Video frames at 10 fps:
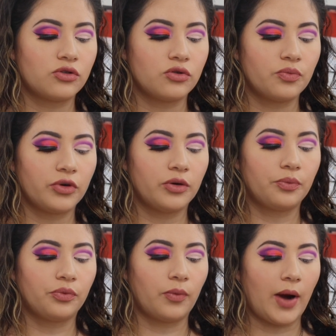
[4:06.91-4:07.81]

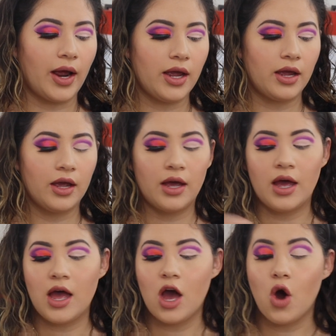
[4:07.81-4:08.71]
super bright
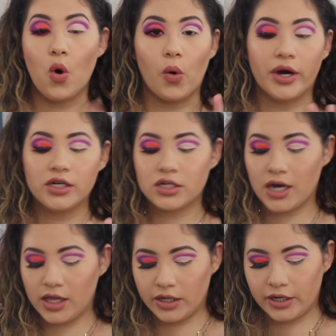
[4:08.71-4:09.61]
orange
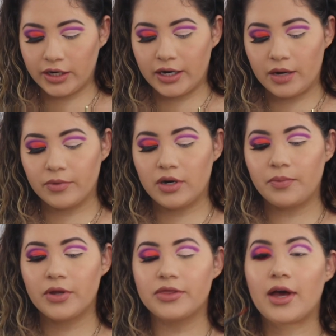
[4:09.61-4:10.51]
color, and I'm gonna
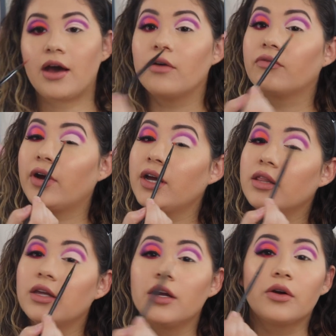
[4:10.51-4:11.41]
put that right
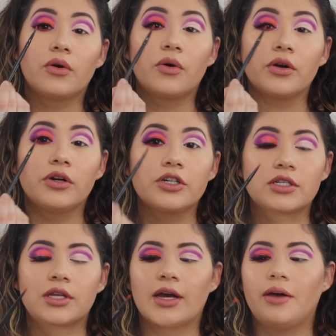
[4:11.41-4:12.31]
in the inner corner,
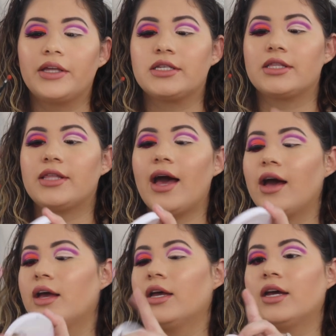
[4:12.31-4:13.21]
just like I did
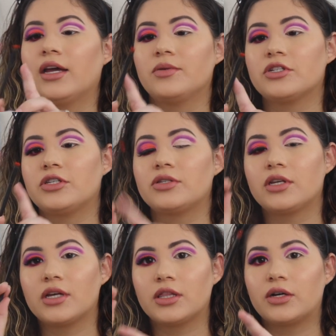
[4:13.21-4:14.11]
that. And I'm just
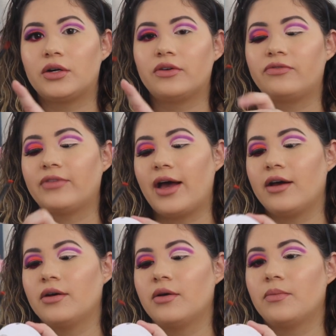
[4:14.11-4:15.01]
using a little
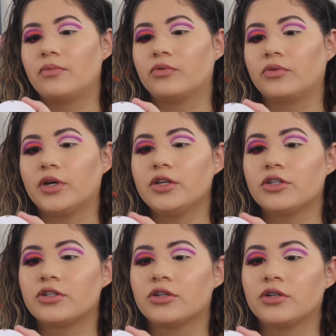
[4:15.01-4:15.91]
flat
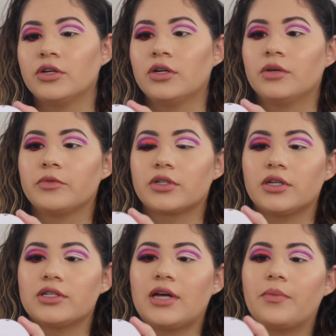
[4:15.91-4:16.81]
brush. I'm just
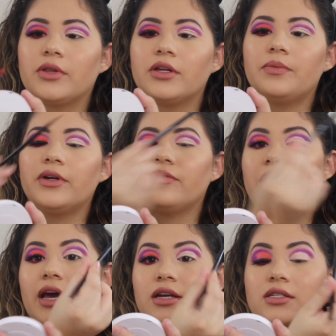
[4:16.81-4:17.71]
gonna tap a little bit of
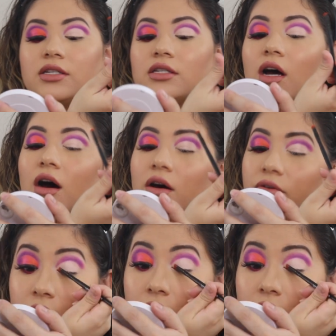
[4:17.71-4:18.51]
the excess off.